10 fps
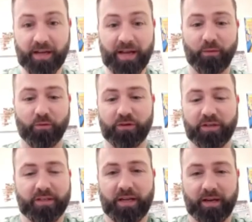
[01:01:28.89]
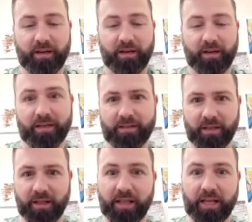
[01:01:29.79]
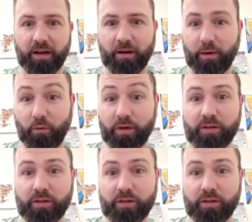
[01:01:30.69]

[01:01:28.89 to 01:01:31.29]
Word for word: and we're just like constantly thinking about what